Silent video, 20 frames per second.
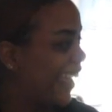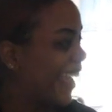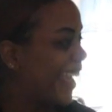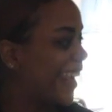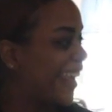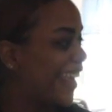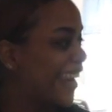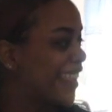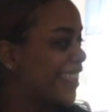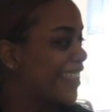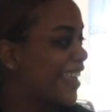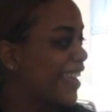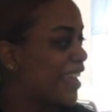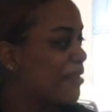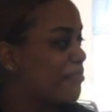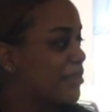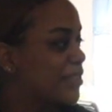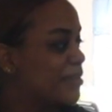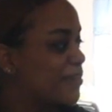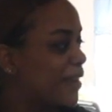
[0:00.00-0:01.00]
and anything in
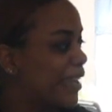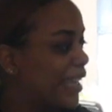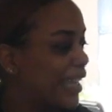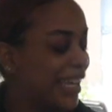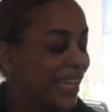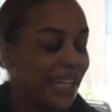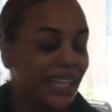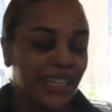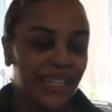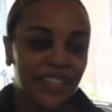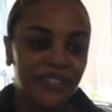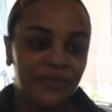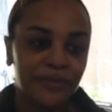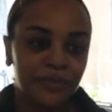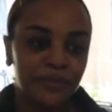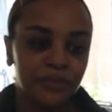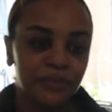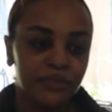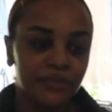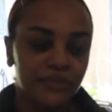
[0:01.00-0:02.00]
between.
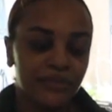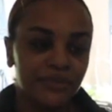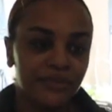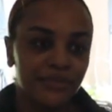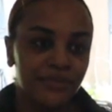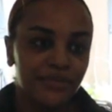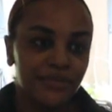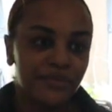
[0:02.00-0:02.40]
Oh,